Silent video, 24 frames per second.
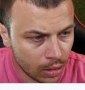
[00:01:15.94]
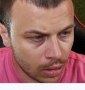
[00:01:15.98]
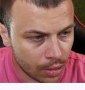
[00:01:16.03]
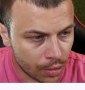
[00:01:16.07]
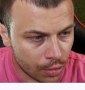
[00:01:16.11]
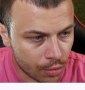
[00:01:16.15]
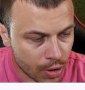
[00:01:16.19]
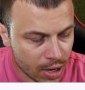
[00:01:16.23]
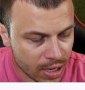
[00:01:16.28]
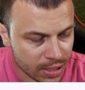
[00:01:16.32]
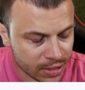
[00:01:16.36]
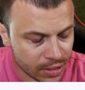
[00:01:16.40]

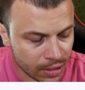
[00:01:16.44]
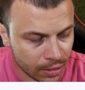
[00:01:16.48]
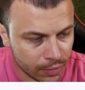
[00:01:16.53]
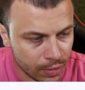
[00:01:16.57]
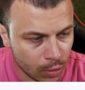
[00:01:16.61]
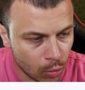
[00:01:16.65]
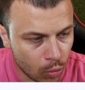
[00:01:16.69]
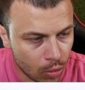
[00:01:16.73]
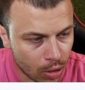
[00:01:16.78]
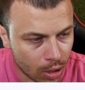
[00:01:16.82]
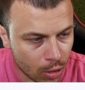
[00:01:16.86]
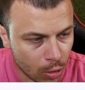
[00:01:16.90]
Rest of
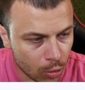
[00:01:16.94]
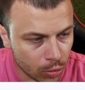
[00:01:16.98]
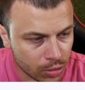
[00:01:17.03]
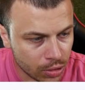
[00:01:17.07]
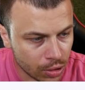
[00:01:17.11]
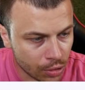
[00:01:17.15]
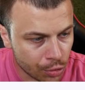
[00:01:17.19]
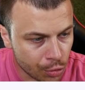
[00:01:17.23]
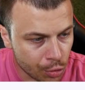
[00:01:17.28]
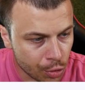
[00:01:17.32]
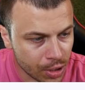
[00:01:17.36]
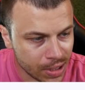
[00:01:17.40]
the world,
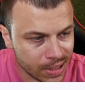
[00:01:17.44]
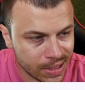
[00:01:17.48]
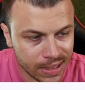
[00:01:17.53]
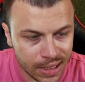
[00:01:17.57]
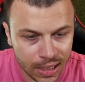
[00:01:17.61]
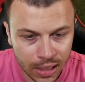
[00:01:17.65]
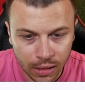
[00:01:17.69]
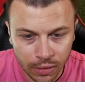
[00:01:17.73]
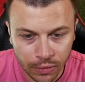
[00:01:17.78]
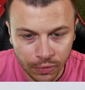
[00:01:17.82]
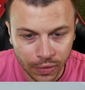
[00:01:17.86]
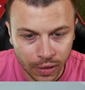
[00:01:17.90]
Rui
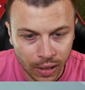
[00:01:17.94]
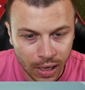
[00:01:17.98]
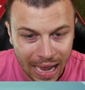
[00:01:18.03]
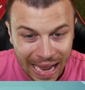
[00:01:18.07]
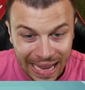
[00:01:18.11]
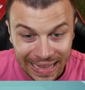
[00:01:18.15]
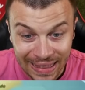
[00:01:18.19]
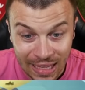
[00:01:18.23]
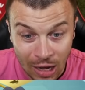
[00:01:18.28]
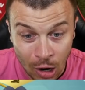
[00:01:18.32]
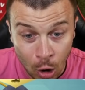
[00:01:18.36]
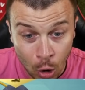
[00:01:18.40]
Silva.
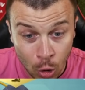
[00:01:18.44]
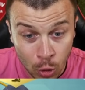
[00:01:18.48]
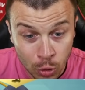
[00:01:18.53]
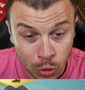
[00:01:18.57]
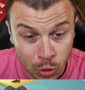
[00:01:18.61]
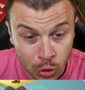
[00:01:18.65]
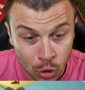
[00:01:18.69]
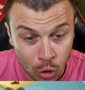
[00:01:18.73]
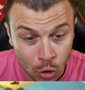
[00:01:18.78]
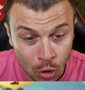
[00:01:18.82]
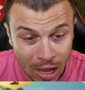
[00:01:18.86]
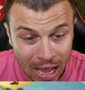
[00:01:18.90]
And
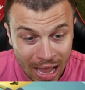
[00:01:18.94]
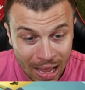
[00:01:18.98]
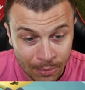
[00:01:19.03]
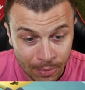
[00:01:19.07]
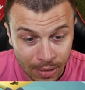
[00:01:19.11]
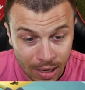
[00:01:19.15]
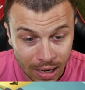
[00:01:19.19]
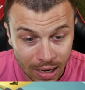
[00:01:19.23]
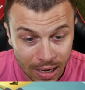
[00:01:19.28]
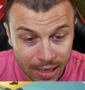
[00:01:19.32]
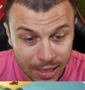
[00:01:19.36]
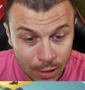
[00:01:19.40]
also, I'm
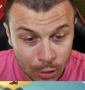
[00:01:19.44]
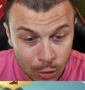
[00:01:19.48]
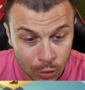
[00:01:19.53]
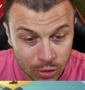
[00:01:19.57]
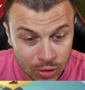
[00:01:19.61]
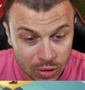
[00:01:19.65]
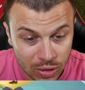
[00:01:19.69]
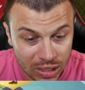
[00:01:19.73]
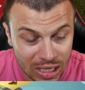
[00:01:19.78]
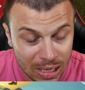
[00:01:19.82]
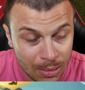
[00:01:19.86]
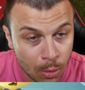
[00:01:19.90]
gonna use
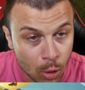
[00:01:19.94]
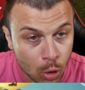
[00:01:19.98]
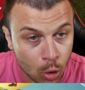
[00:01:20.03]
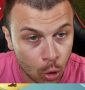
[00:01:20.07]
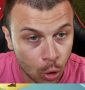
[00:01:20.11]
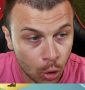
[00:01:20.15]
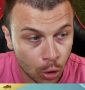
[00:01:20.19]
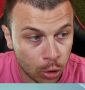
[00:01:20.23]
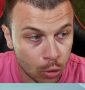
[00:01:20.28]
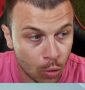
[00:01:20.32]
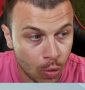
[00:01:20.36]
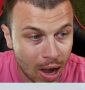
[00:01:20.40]
Thibaut
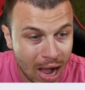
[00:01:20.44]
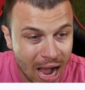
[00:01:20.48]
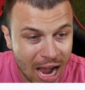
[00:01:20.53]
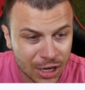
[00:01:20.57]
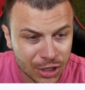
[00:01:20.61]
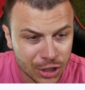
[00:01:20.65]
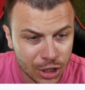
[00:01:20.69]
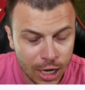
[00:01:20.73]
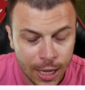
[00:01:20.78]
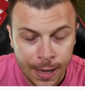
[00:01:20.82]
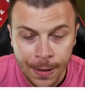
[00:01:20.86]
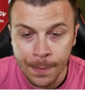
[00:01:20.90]
Courtois.
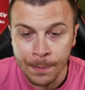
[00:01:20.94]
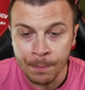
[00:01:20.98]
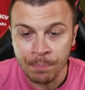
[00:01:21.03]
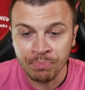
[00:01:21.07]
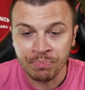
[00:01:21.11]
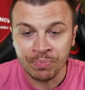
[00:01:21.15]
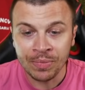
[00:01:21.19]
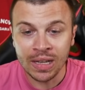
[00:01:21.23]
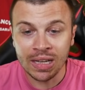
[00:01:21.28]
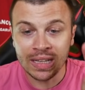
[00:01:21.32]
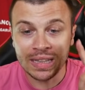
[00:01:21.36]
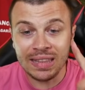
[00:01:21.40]
Actually,
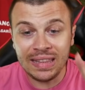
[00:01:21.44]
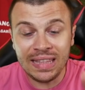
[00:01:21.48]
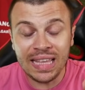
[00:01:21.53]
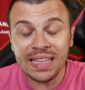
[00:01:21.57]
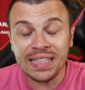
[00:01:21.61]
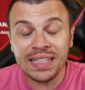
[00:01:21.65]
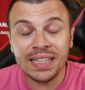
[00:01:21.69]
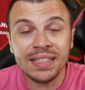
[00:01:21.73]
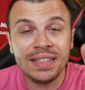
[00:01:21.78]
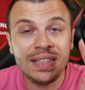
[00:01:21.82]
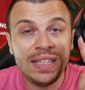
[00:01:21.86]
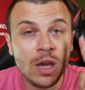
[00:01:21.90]

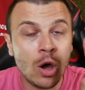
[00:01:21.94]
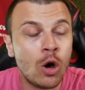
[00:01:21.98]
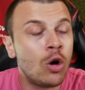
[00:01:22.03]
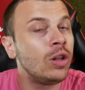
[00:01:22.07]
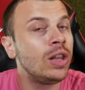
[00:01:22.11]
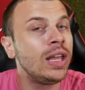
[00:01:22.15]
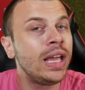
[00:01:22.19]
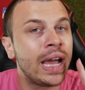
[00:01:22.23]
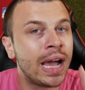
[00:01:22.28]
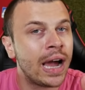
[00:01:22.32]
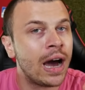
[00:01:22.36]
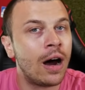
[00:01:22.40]
this is the
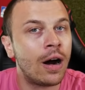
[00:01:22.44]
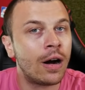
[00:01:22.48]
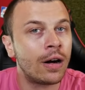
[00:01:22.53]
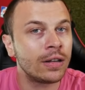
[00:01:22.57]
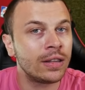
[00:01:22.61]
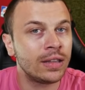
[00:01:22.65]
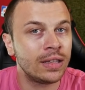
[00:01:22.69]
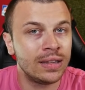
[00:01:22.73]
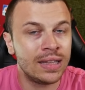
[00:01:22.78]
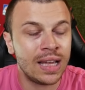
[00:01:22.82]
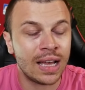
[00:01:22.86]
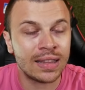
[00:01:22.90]
only card
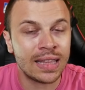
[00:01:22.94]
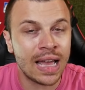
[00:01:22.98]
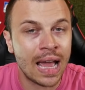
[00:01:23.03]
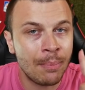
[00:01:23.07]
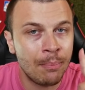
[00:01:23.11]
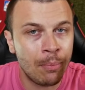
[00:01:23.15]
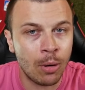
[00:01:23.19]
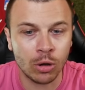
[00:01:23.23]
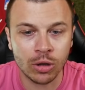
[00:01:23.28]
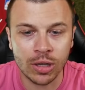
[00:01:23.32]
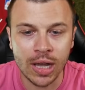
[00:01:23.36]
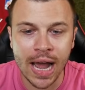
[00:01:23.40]
that I
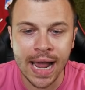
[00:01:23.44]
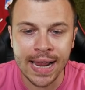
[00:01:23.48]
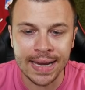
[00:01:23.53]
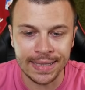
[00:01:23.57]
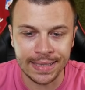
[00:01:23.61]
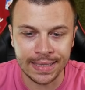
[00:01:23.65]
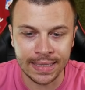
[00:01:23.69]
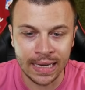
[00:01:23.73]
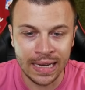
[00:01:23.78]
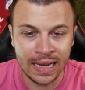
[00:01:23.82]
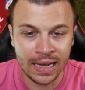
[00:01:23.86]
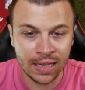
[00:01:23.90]
bought,
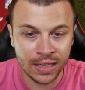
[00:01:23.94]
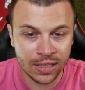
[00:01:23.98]
guys.